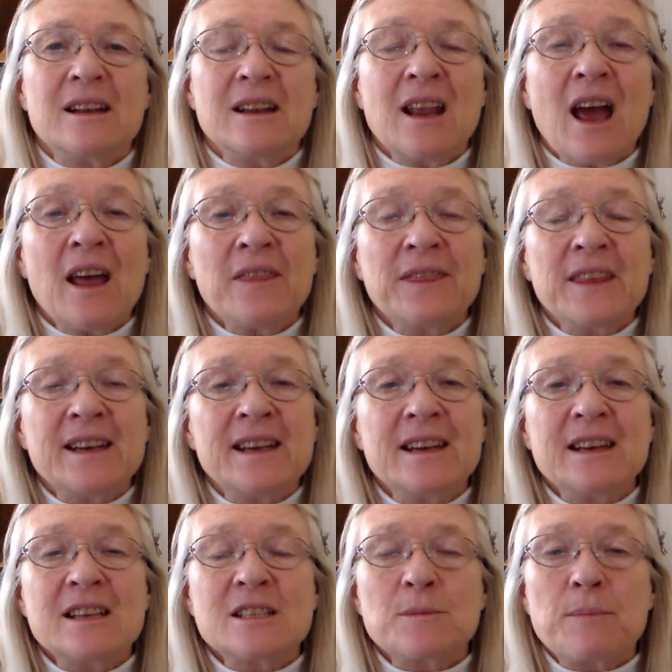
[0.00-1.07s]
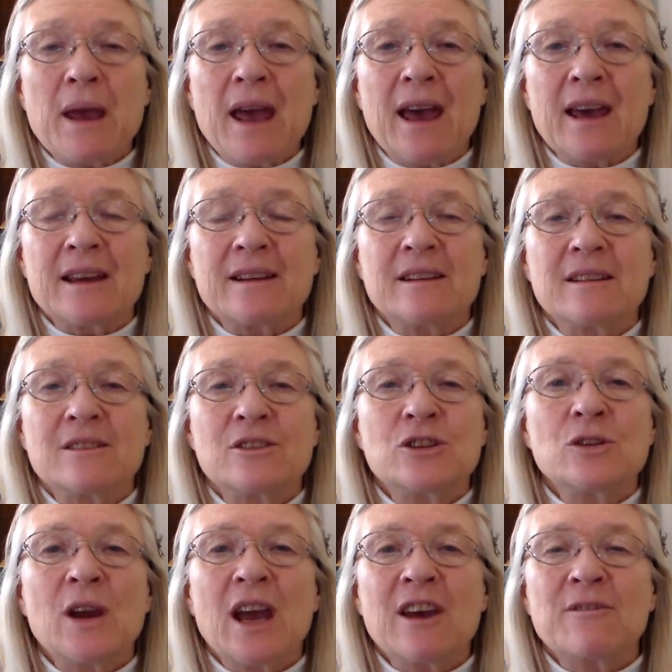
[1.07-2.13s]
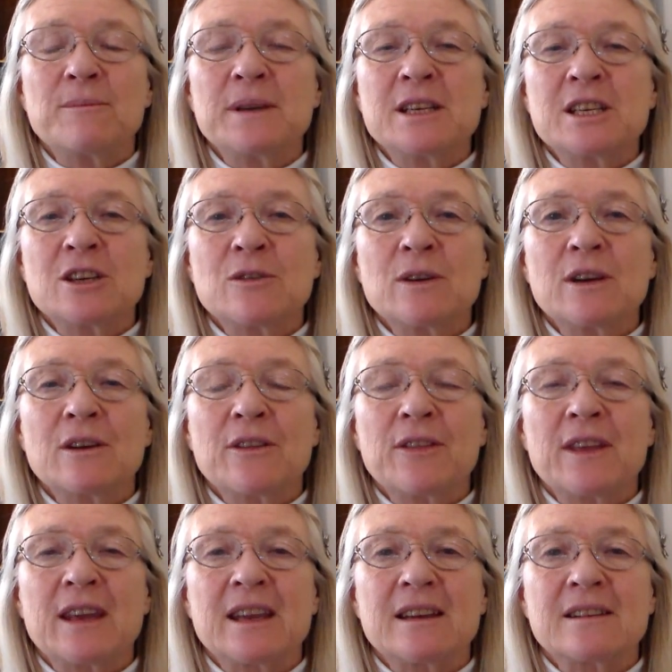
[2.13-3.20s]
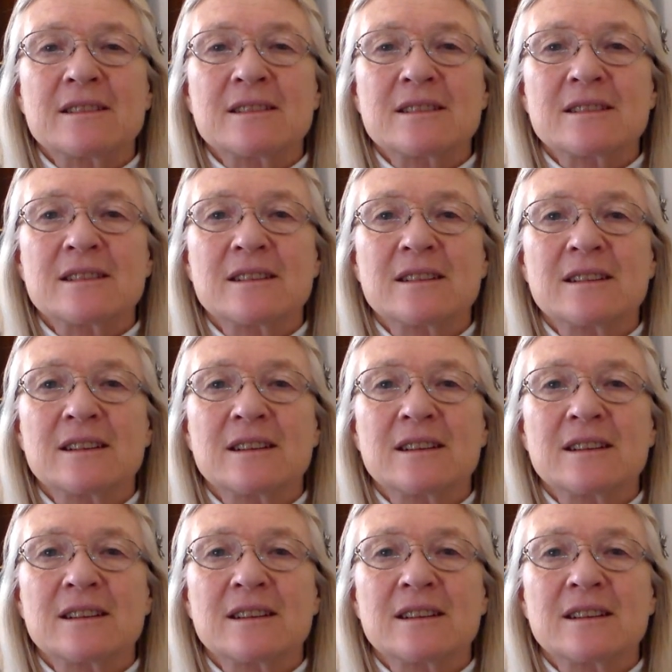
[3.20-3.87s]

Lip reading: Not that it is bad to have material things.